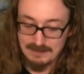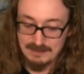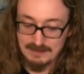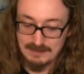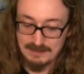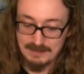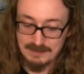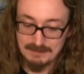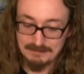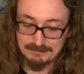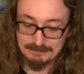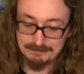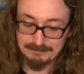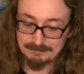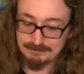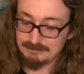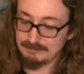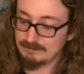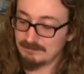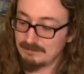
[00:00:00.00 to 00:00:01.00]
Um,
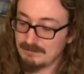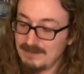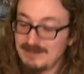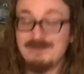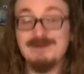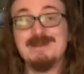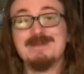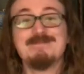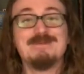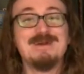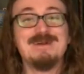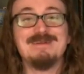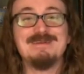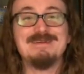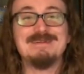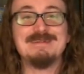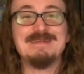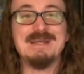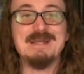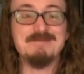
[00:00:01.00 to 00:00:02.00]
but anyway,
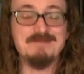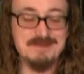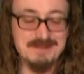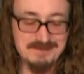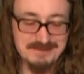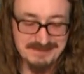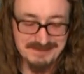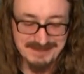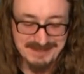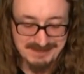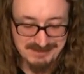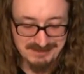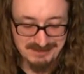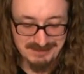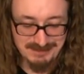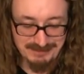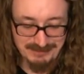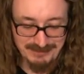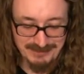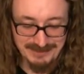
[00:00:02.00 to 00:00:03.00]
apparently it came with them, so I guess at
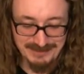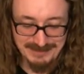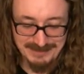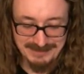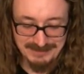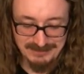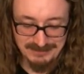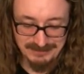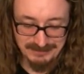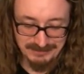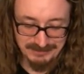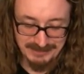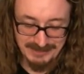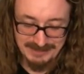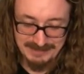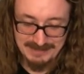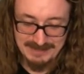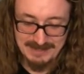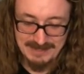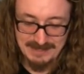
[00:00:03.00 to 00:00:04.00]
some point I'll need to
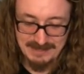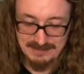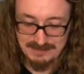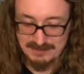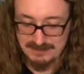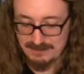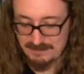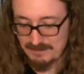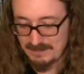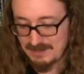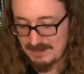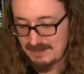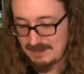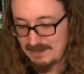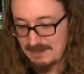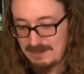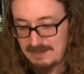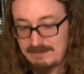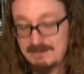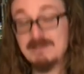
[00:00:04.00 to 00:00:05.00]
check that out.
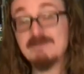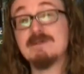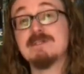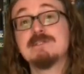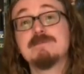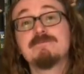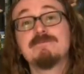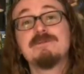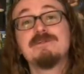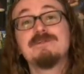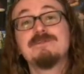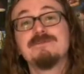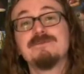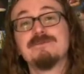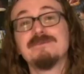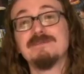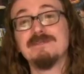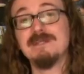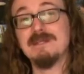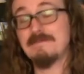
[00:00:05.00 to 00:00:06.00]
But anyway, it's a pretty
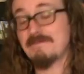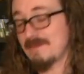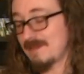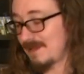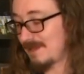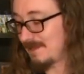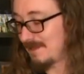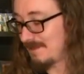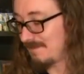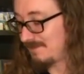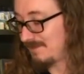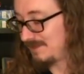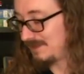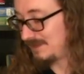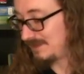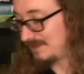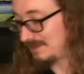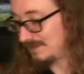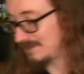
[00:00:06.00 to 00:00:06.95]
cool thing. I love the,